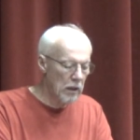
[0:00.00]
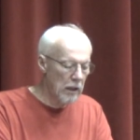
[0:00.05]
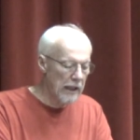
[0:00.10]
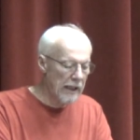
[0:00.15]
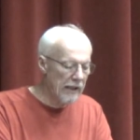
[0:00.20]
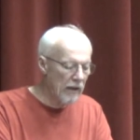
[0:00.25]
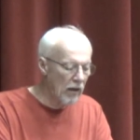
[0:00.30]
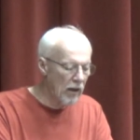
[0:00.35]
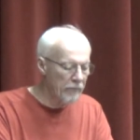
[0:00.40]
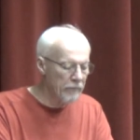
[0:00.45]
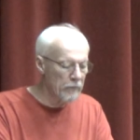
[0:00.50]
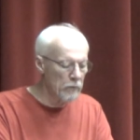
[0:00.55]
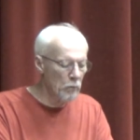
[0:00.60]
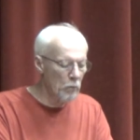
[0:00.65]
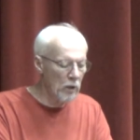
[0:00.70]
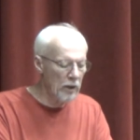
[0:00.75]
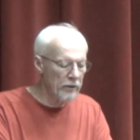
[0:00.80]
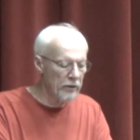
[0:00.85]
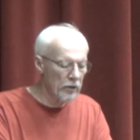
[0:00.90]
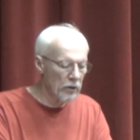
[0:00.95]
I
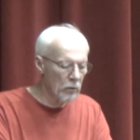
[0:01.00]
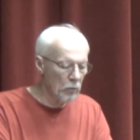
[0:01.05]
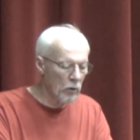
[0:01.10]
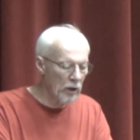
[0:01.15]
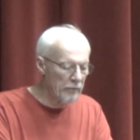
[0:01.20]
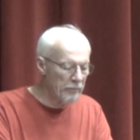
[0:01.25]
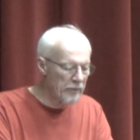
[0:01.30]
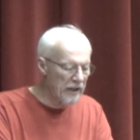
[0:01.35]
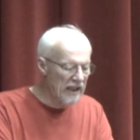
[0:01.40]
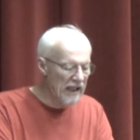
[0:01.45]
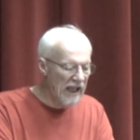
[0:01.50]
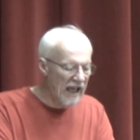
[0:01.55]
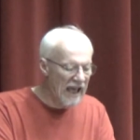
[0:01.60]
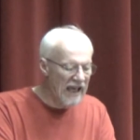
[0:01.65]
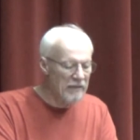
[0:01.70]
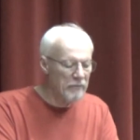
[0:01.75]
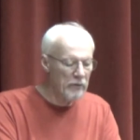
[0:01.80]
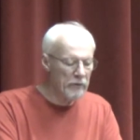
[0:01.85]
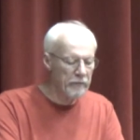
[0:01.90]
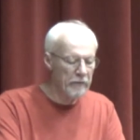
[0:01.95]
often wonder what
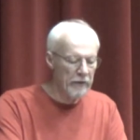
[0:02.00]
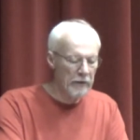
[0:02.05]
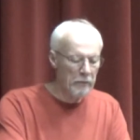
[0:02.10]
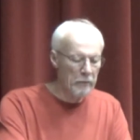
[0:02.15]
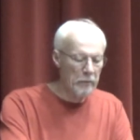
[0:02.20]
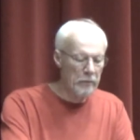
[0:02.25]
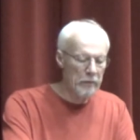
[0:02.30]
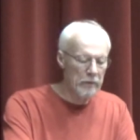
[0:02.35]
became of him.